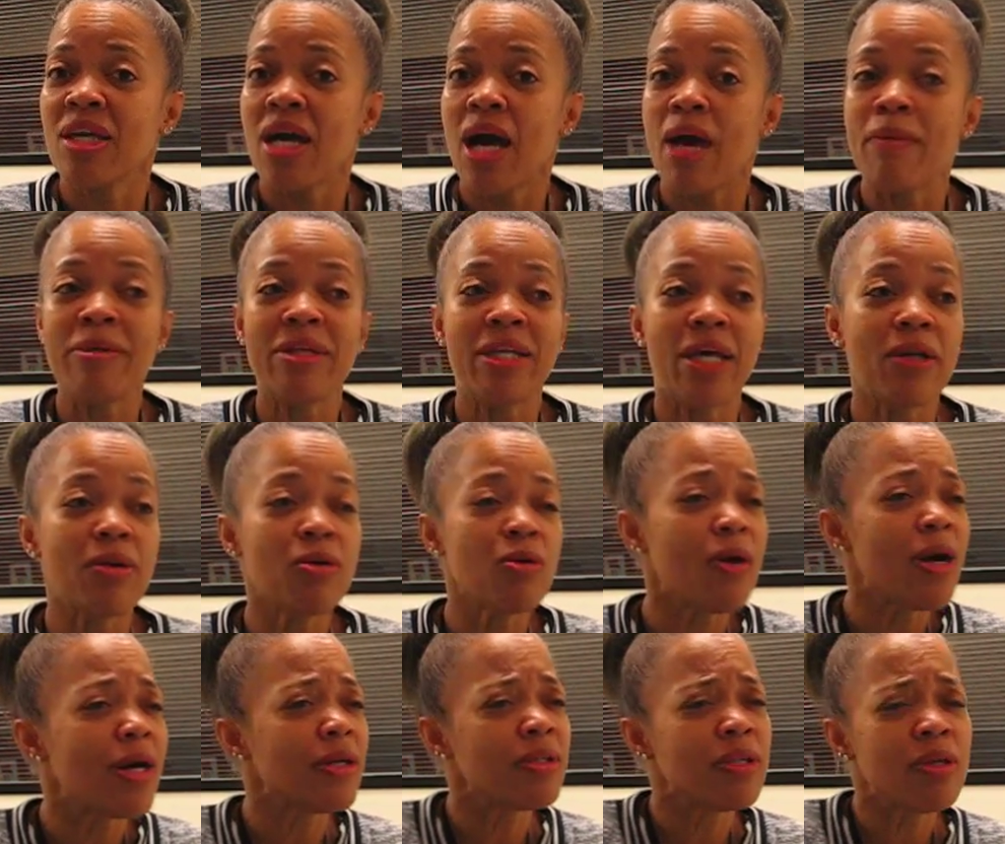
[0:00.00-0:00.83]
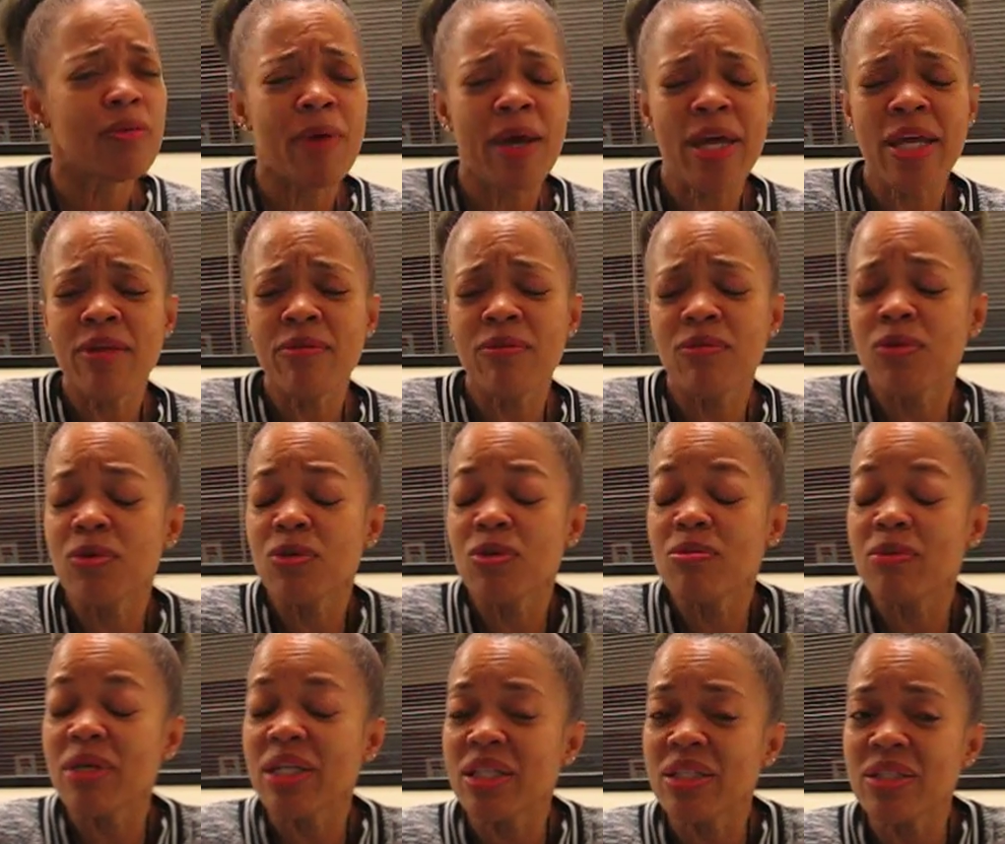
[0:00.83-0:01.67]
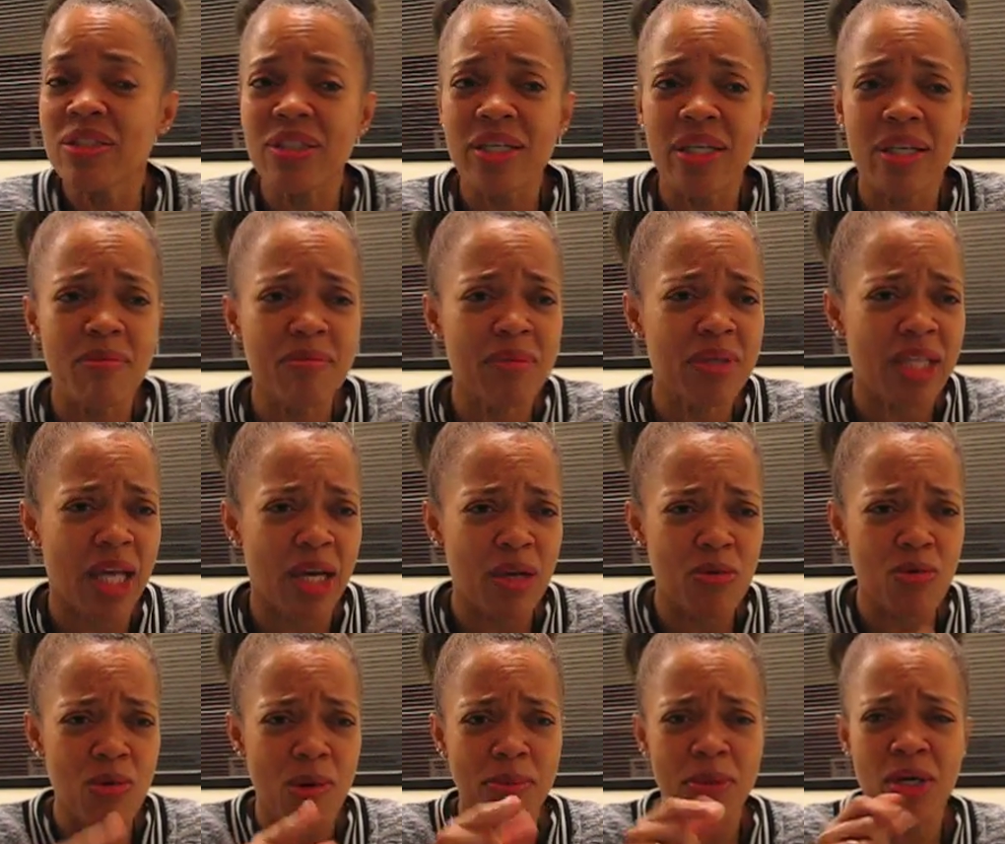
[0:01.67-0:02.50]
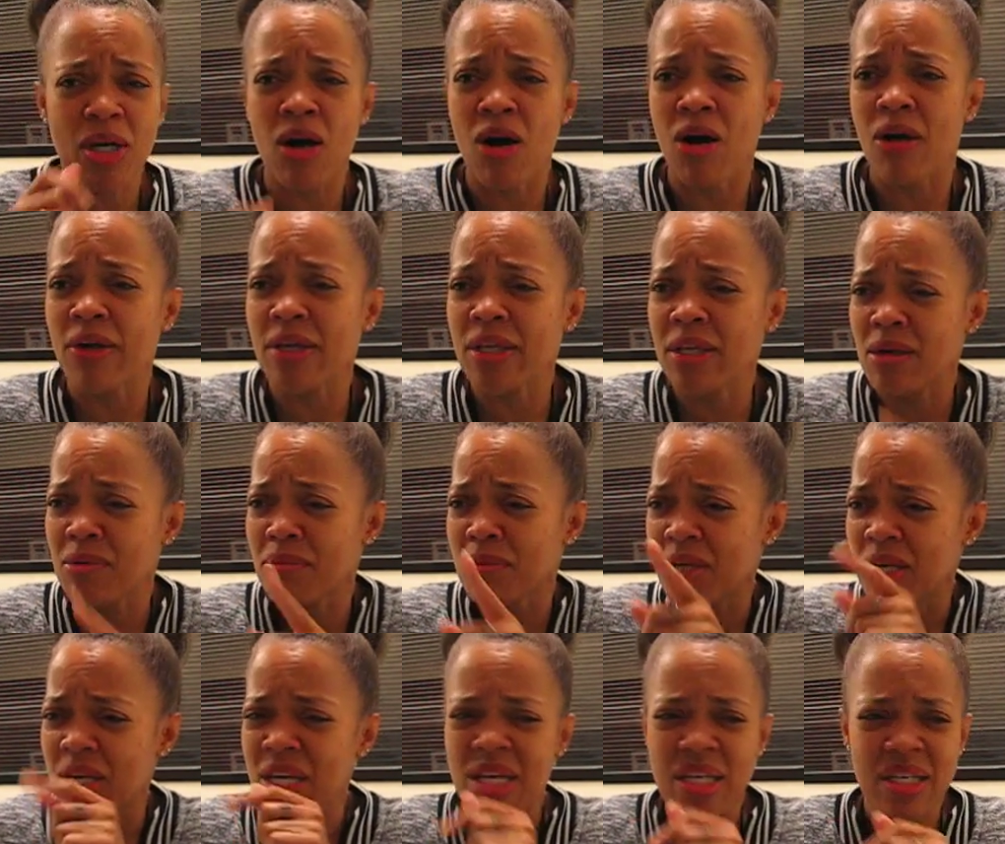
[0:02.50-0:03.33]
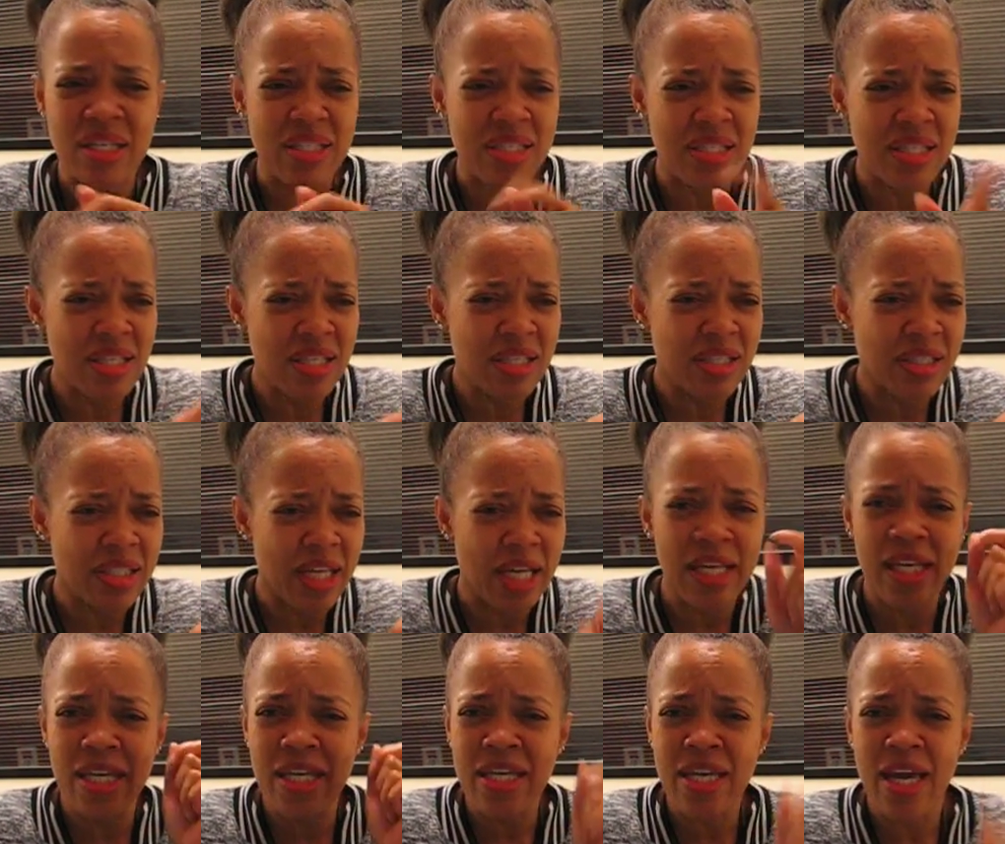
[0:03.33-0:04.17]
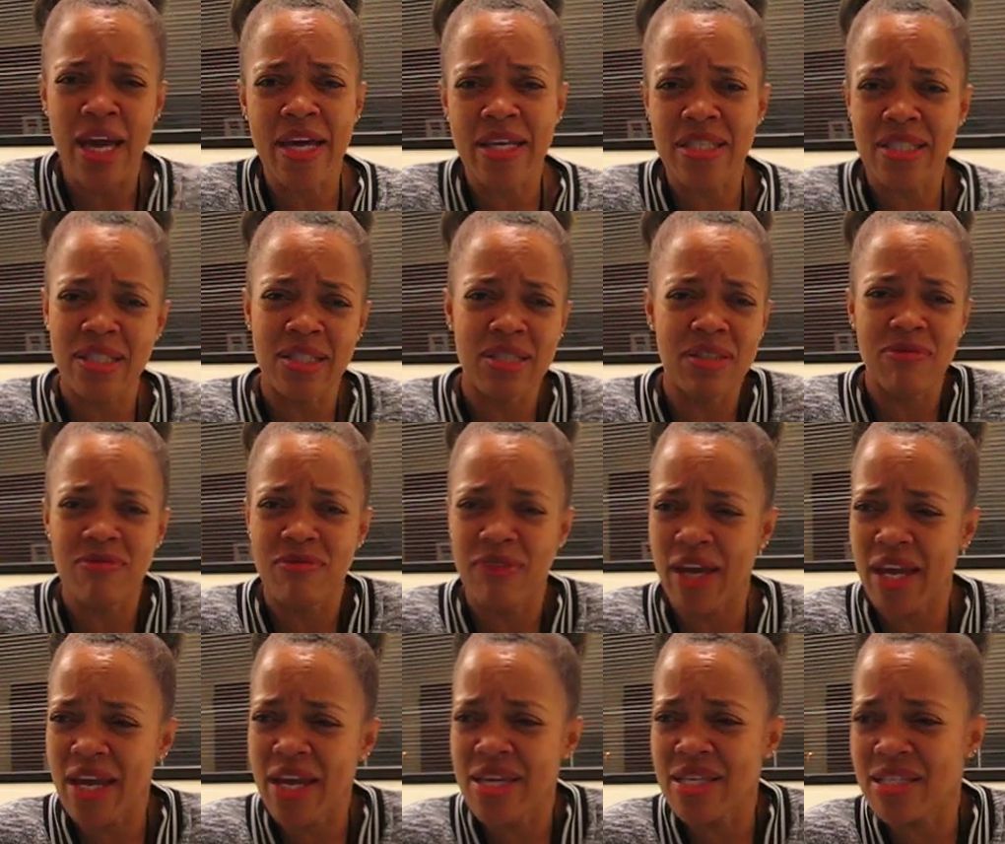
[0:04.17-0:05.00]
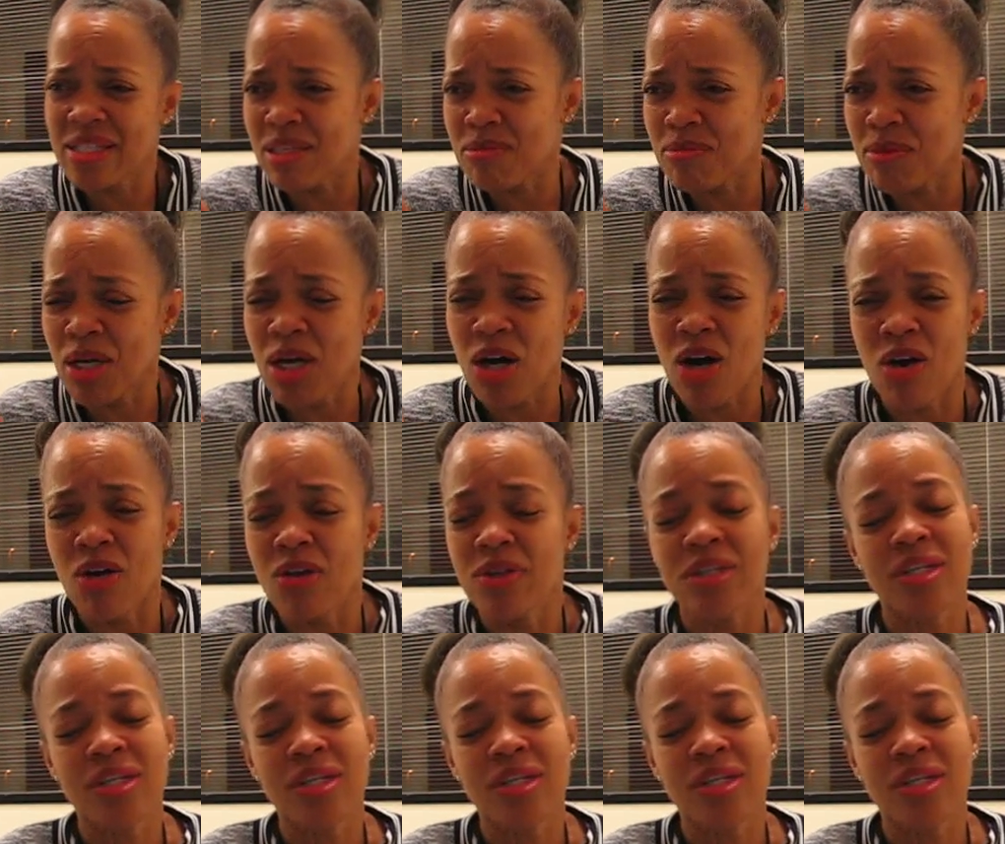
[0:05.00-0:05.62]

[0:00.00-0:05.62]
I mean, I don't go out in the waiting room and look and be like, "Oh, I'm gonna call him because he looked like he has good things. I'm gonna call.